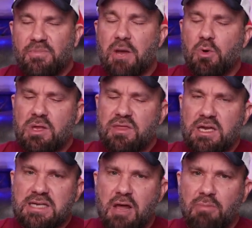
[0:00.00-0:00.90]
Tell me what you
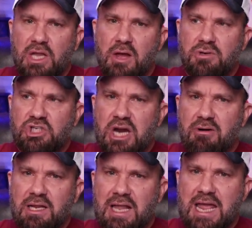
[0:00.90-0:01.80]
think down below.
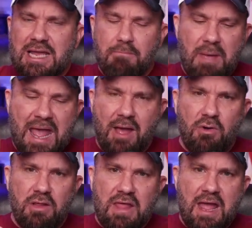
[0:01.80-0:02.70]
Share it, like it,
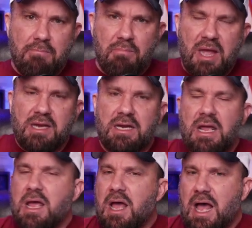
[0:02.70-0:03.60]
pound that button.